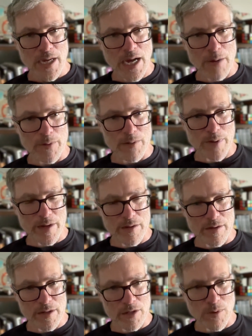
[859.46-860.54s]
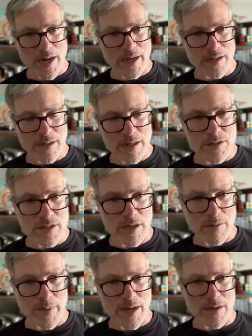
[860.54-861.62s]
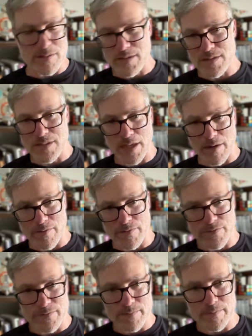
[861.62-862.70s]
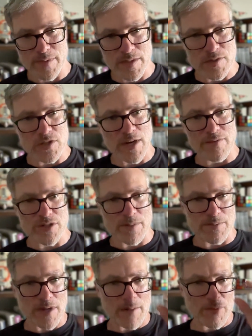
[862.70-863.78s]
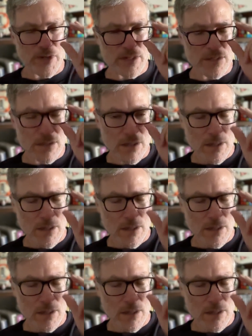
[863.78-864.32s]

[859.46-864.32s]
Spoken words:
how we render a UI in HTML instead of the JavaScript libraries.